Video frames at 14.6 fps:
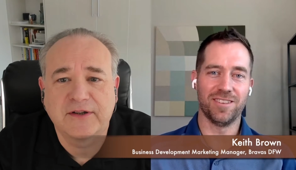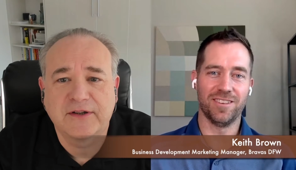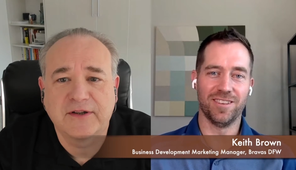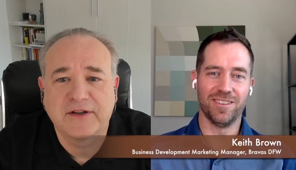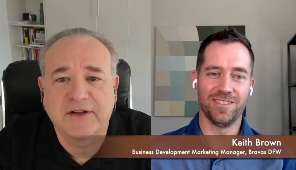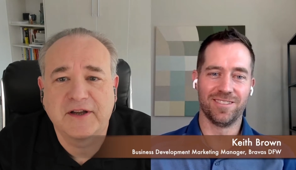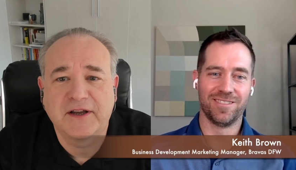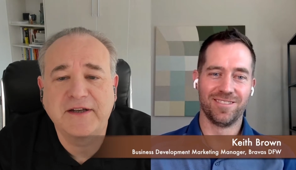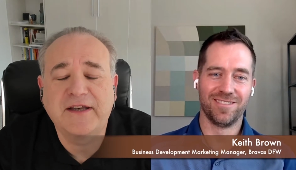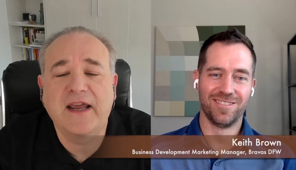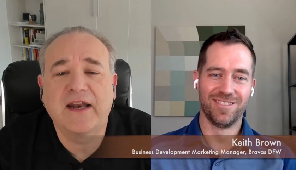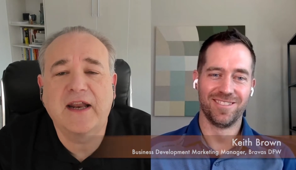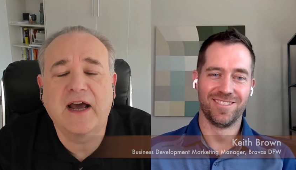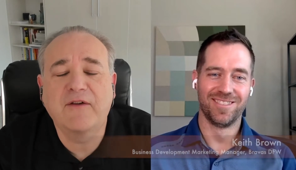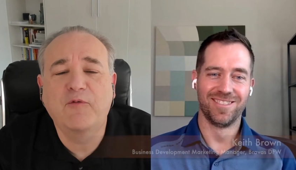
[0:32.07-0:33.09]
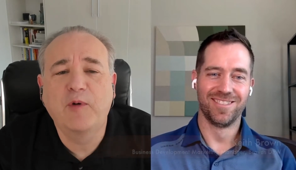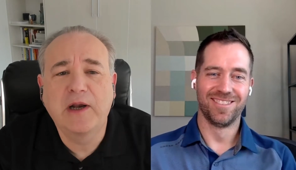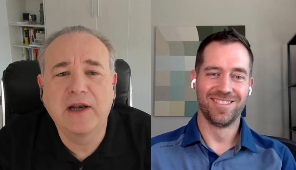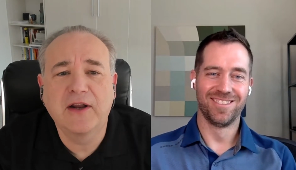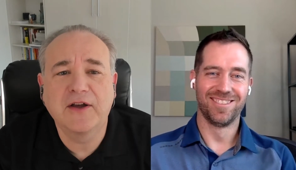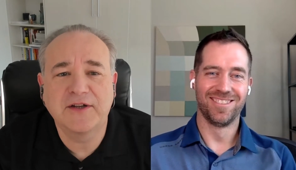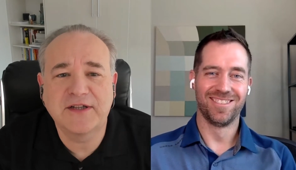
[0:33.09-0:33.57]
Speaker 1: fast, didn't it? It did. Have we
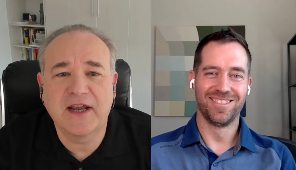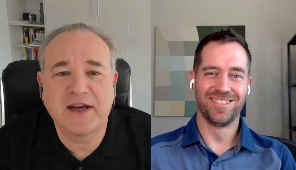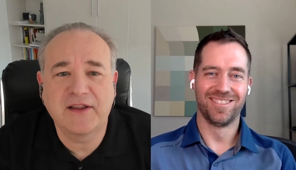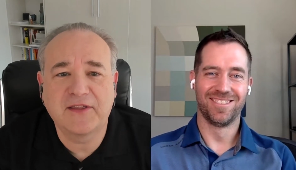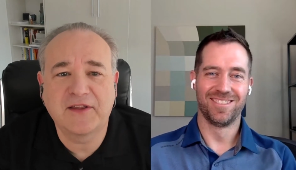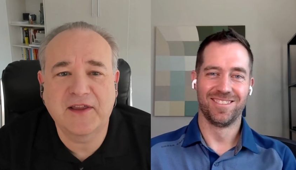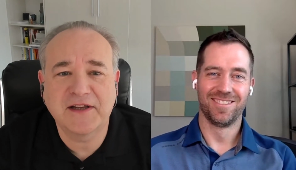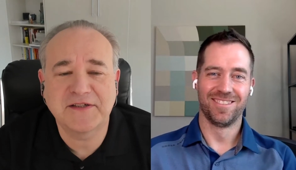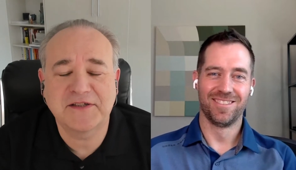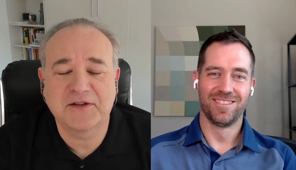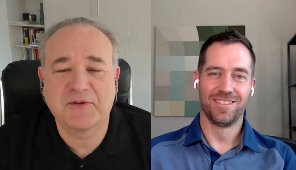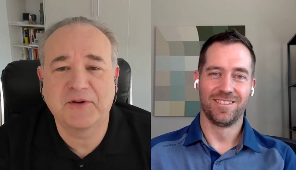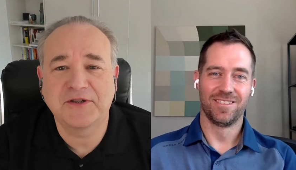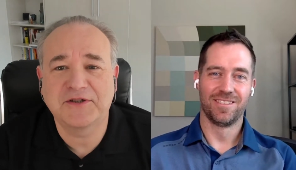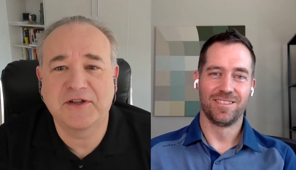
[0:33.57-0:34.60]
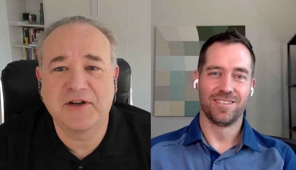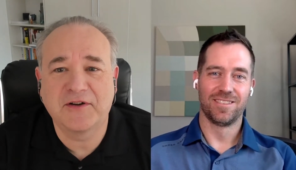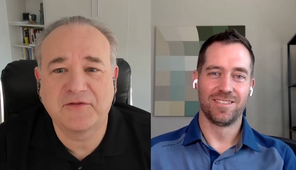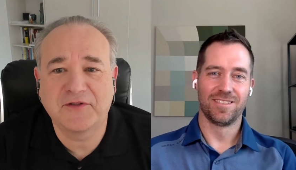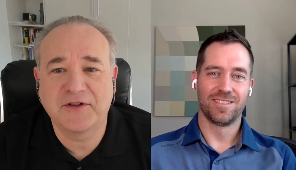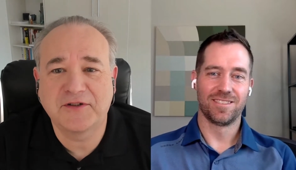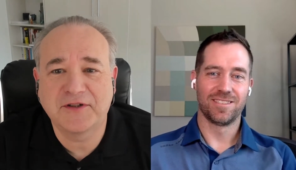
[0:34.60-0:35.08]
learned anything? That's the question
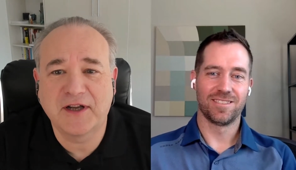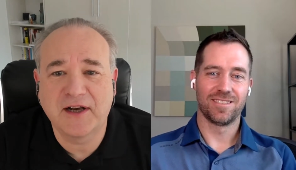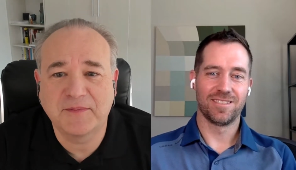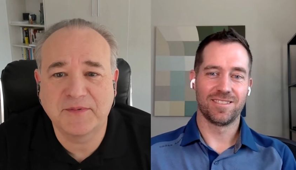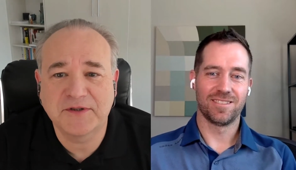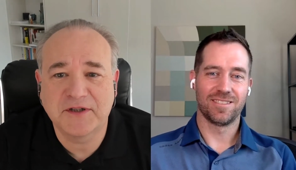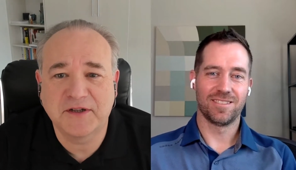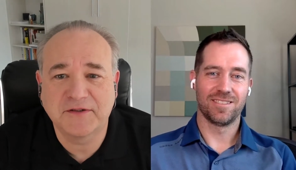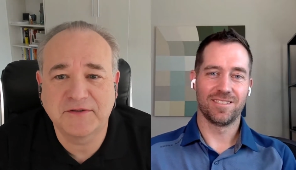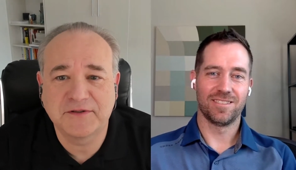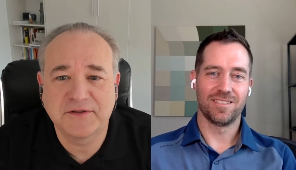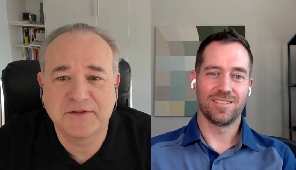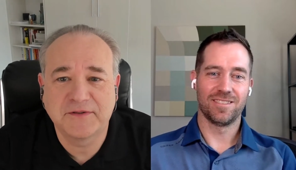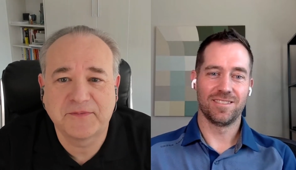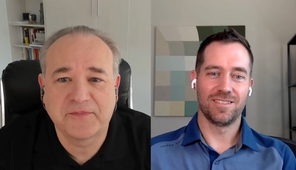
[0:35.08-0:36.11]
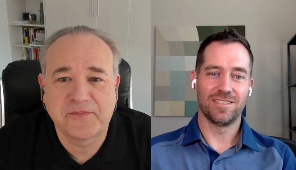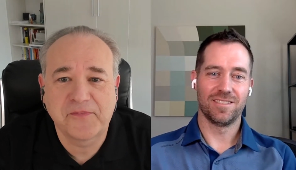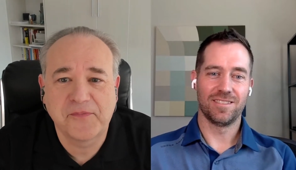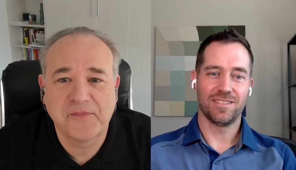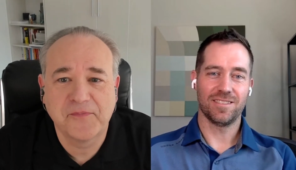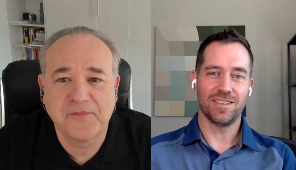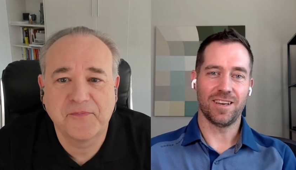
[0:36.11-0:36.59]
after 10 episodes.
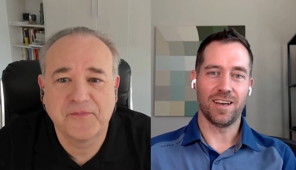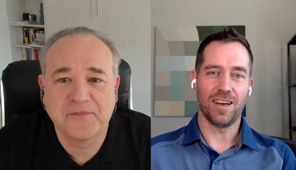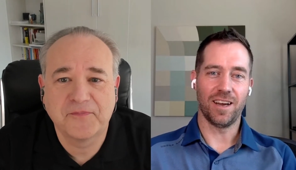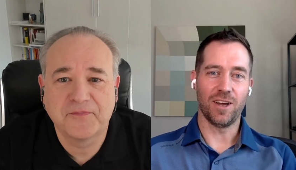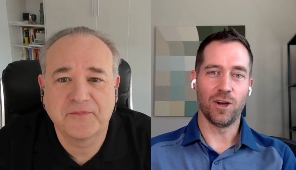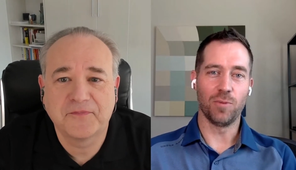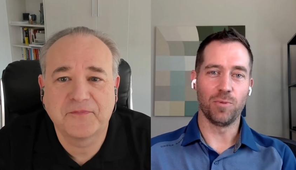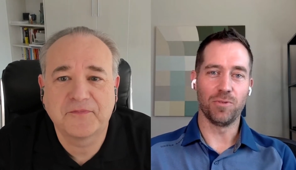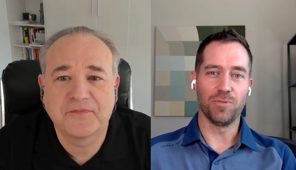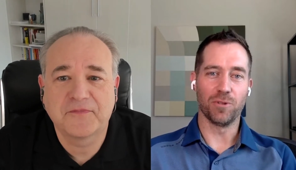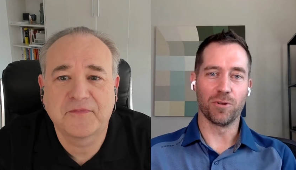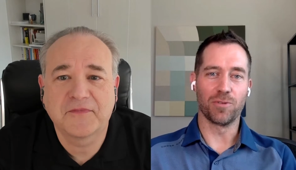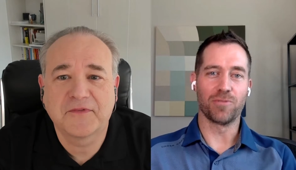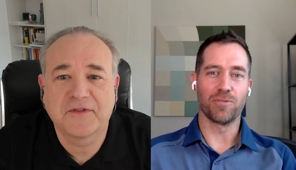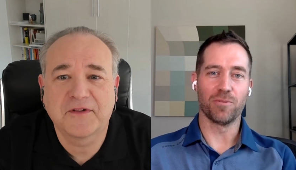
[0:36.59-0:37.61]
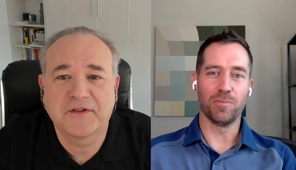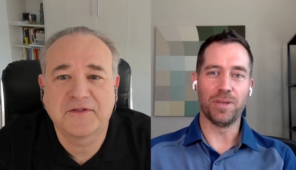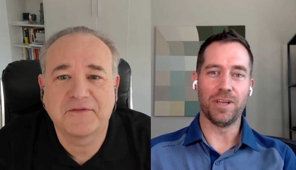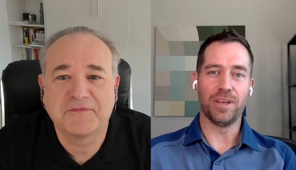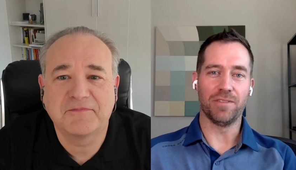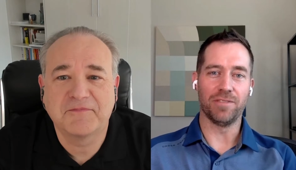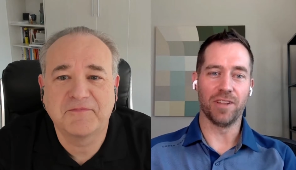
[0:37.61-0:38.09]
Speaker 2: I hope you've
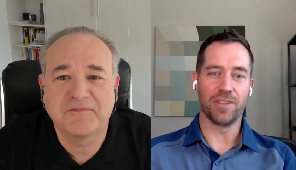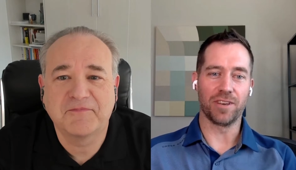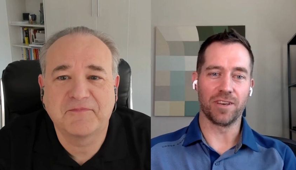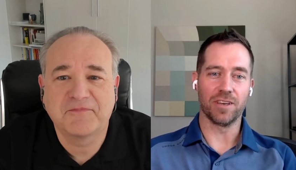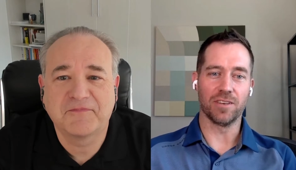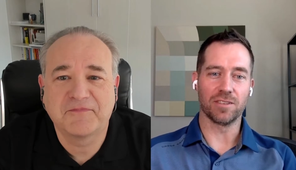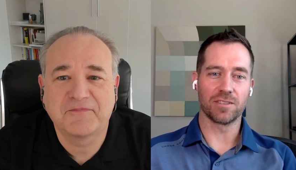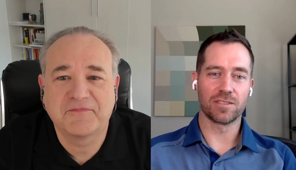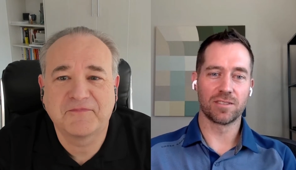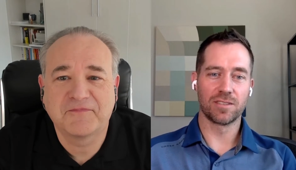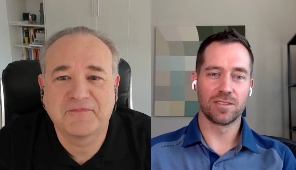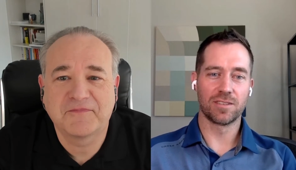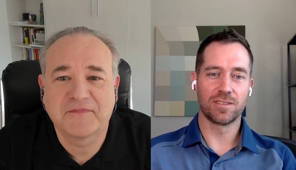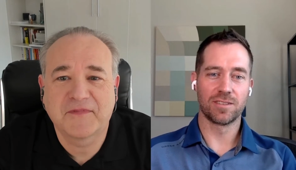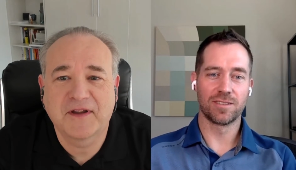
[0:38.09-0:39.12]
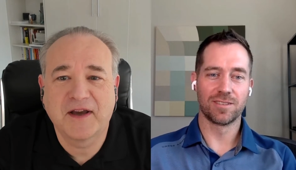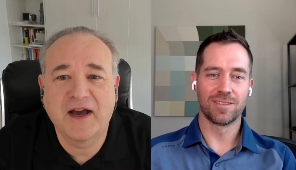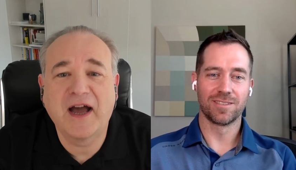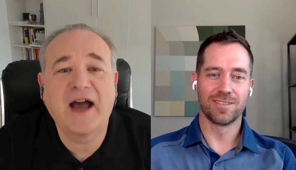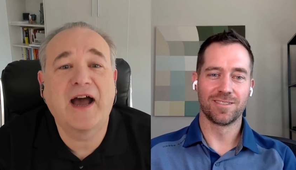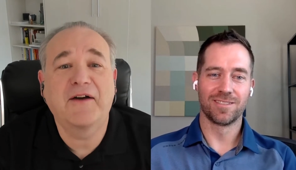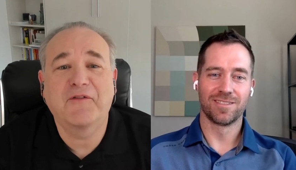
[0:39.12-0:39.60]
learned from me, if nothing else.
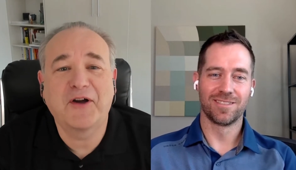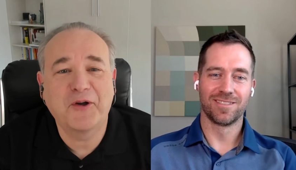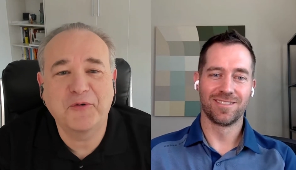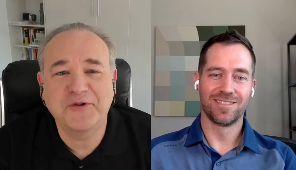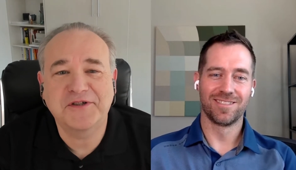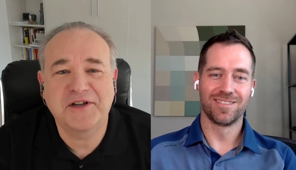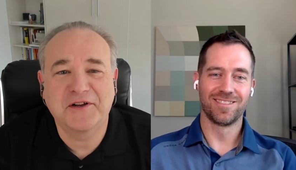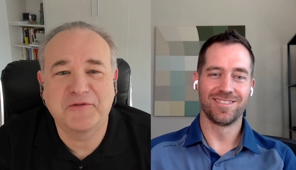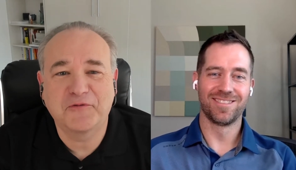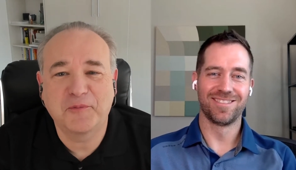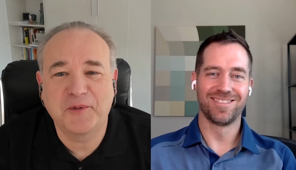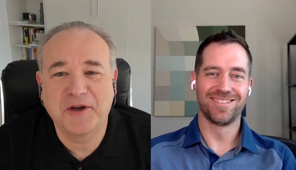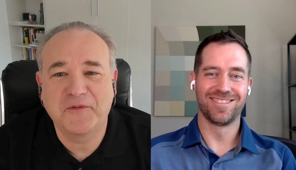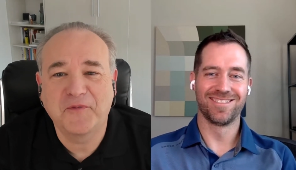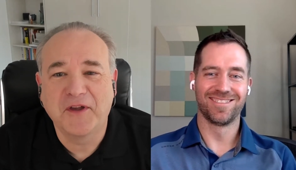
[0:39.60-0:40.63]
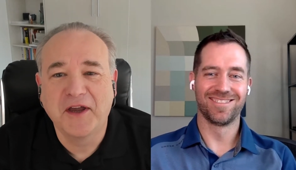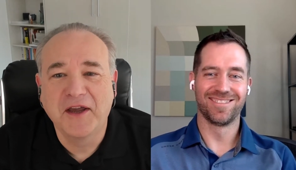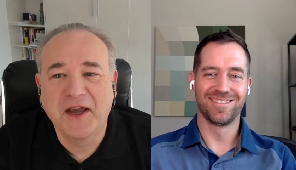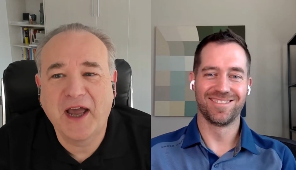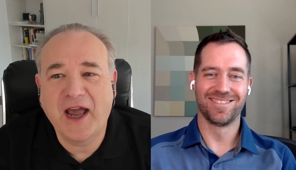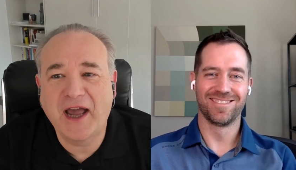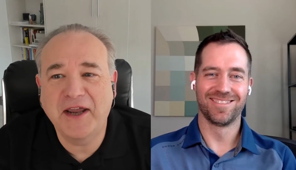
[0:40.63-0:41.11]
Speaker 1: I have. I always learn from you.
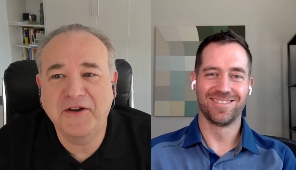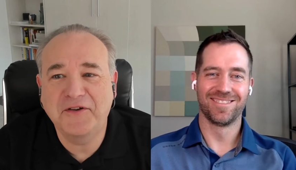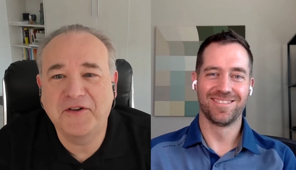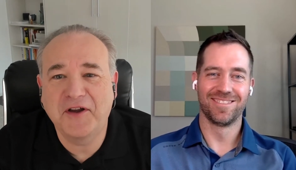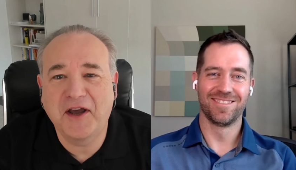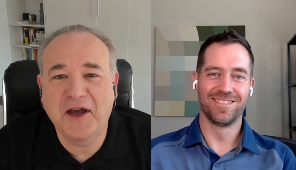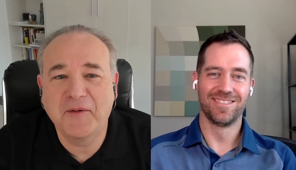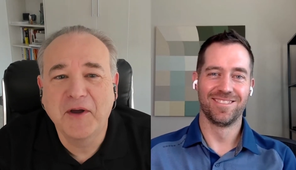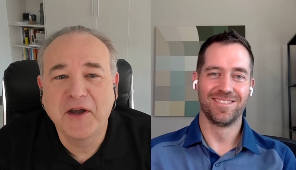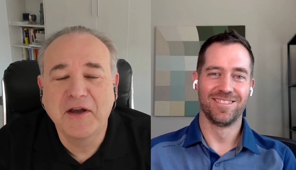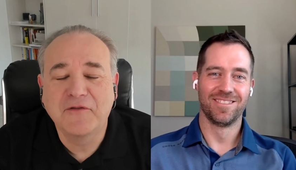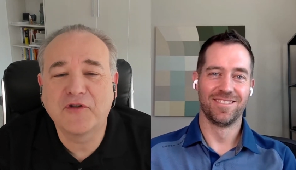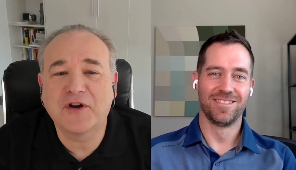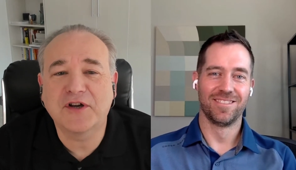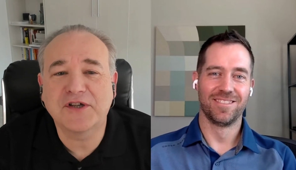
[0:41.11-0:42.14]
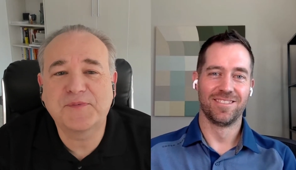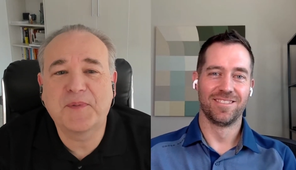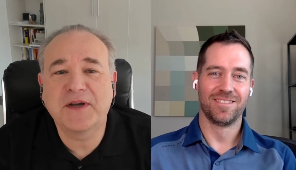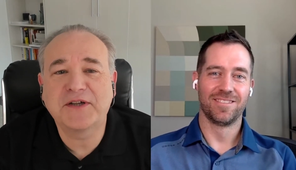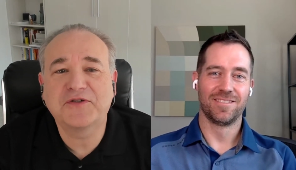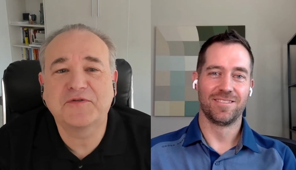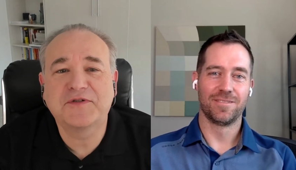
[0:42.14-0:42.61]
And for our special